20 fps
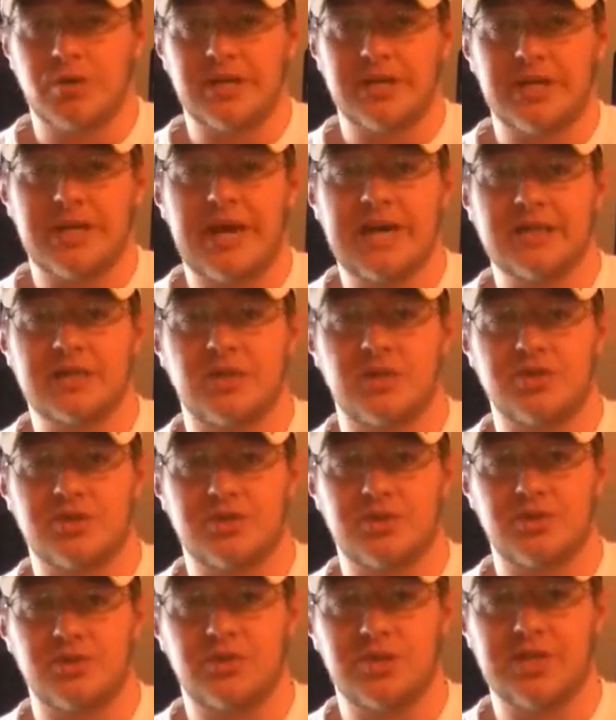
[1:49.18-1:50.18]
connect those
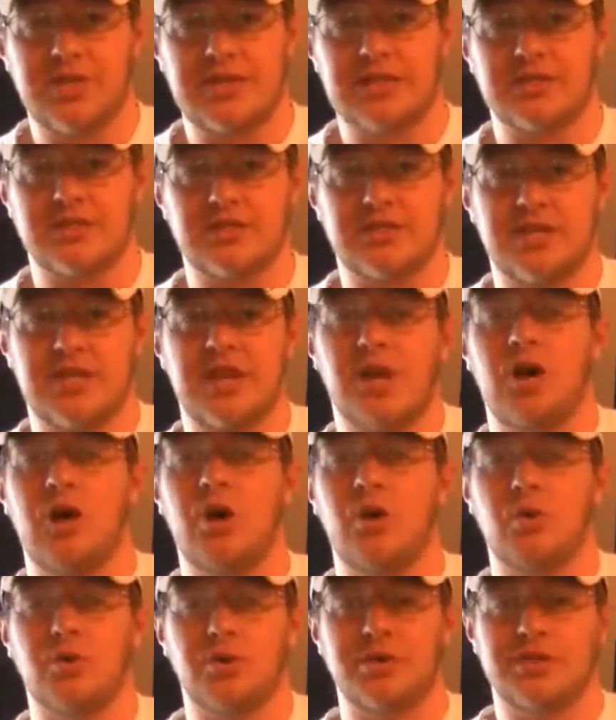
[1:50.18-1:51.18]
two things. They'll say,
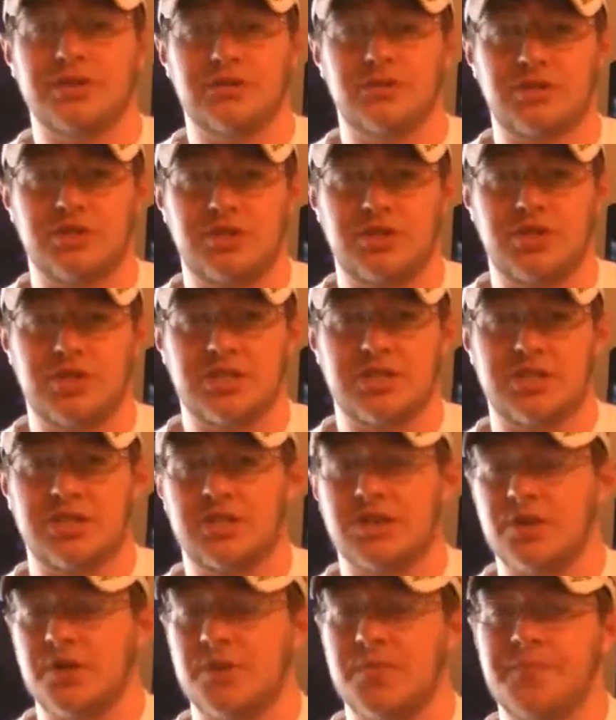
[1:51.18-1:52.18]
oh, well, this was just,
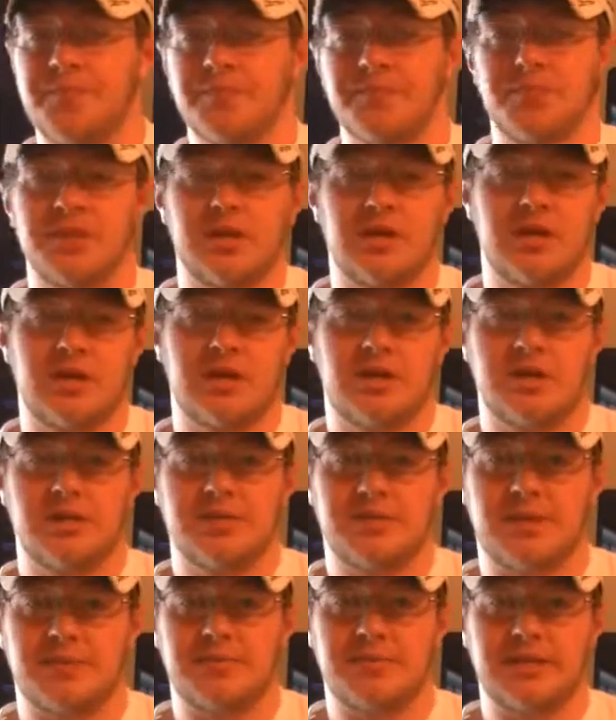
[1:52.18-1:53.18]

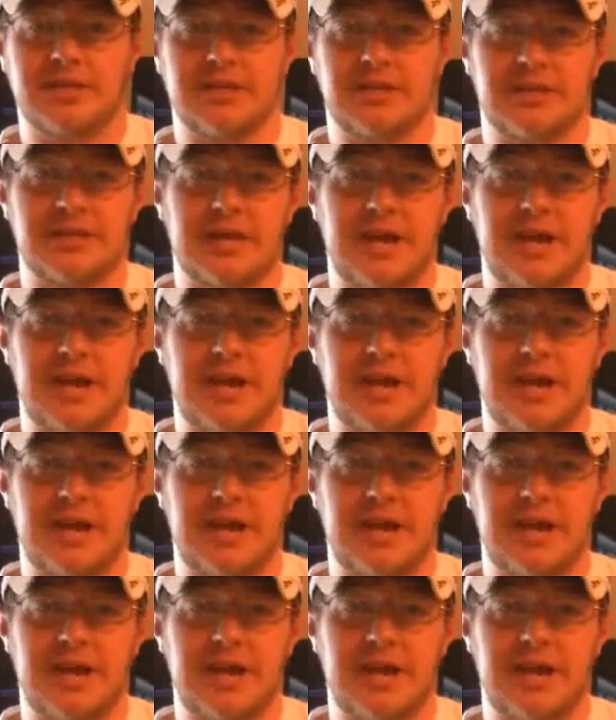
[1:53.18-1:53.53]
something that